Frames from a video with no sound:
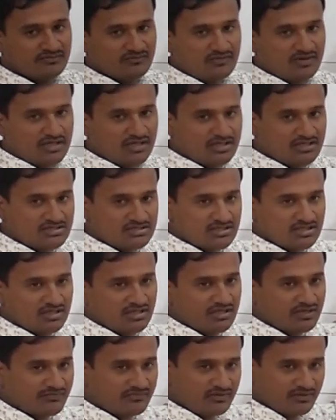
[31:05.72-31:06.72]
y,
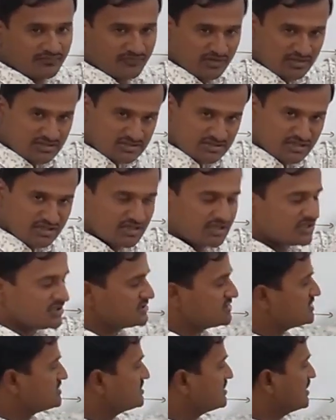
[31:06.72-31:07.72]
f of x
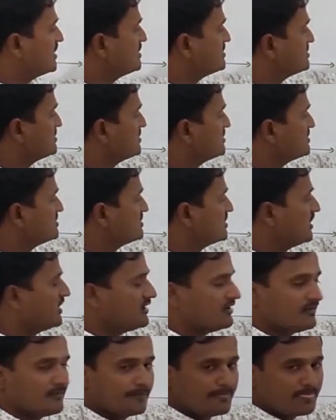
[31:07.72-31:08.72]
increases, hence it is
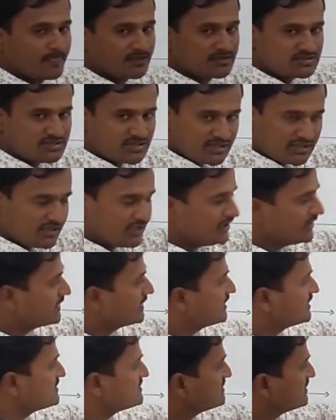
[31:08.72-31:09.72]
a strictly
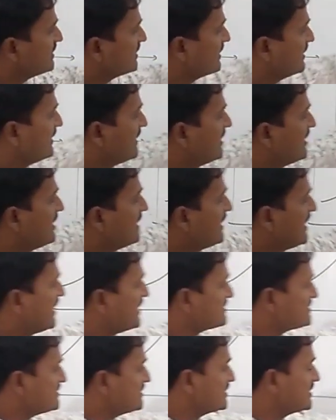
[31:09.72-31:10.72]
increasing.
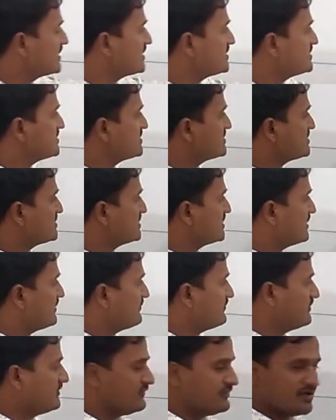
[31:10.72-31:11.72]
X increases,
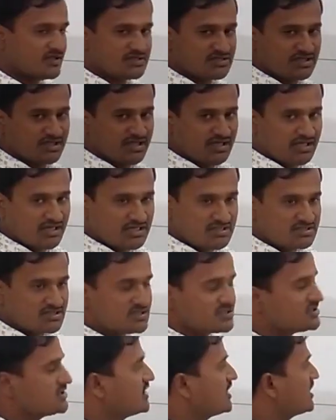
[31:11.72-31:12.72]
f of x
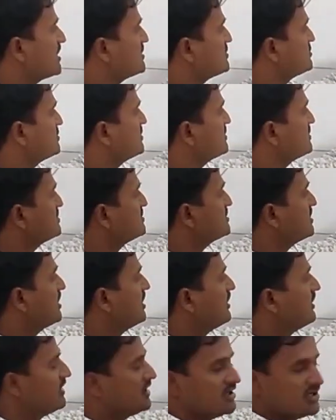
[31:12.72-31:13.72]
decreases, hence it is
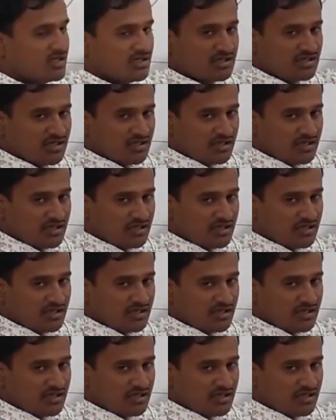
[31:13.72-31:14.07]
a